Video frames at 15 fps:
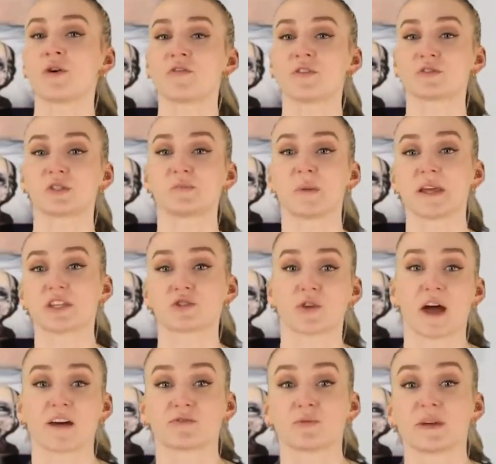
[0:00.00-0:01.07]
UFO
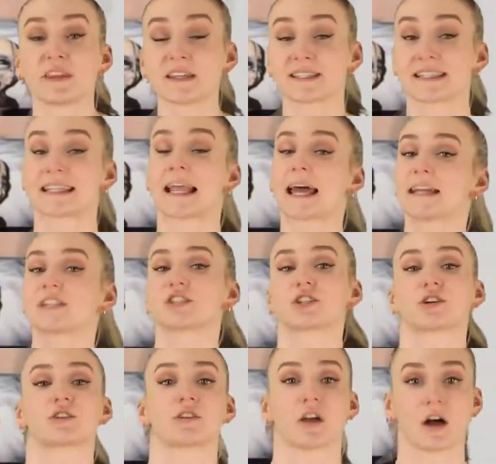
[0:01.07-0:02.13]
spacecraft with its lights
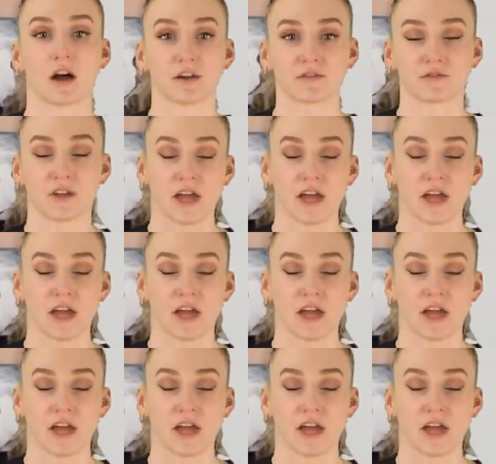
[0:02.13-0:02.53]
turned off.